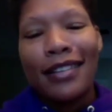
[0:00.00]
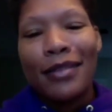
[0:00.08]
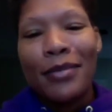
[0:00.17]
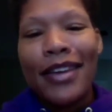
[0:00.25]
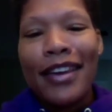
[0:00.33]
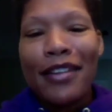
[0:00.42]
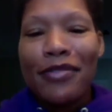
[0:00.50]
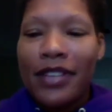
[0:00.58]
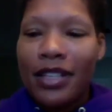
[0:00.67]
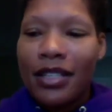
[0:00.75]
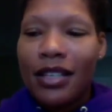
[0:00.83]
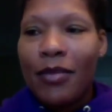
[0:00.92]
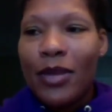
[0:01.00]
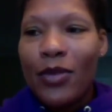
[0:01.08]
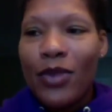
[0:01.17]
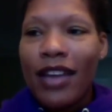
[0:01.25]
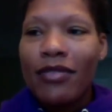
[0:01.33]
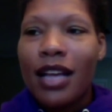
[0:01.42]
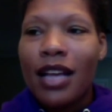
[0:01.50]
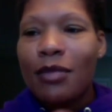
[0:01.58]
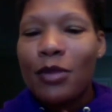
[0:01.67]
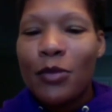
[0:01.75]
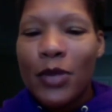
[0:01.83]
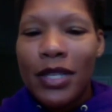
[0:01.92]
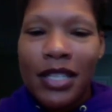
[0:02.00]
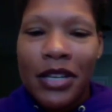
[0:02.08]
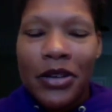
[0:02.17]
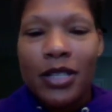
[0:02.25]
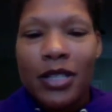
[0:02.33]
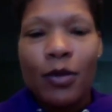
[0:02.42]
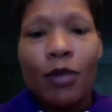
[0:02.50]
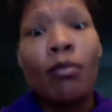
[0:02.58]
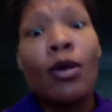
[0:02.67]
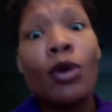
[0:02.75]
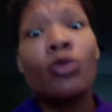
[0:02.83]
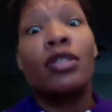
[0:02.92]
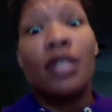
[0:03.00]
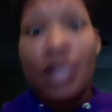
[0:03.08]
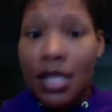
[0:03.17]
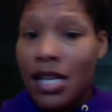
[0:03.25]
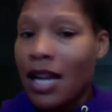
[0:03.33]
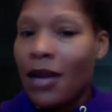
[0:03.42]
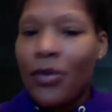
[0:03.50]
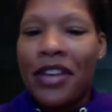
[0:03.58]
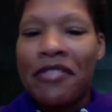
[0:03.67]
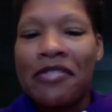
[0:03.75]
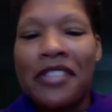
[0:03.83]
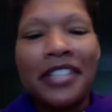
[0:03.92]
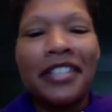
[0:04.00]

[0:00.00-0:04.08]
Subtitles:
We have fun. I mean, we have time to be serious, but most of the time we have fun.